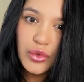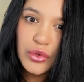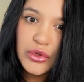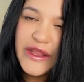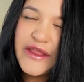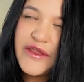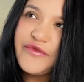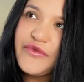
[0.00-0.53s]

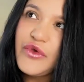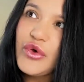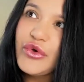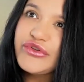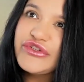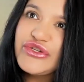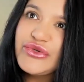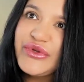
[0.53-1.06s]
like if you go
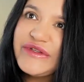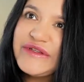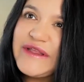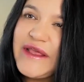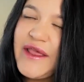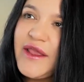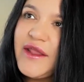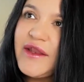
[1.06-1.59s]
to a
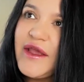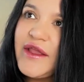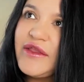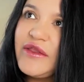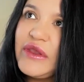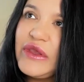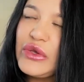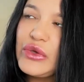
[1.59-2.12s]
date
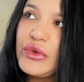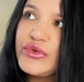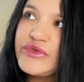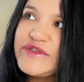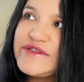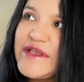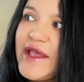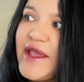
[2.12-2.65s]
and you
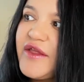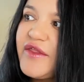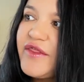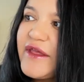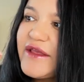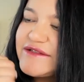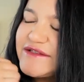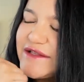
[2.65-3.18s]
say
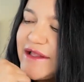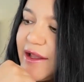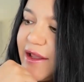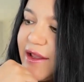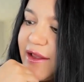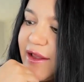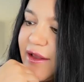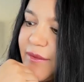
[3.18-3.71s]
things
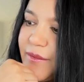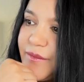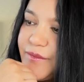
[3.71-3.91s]
like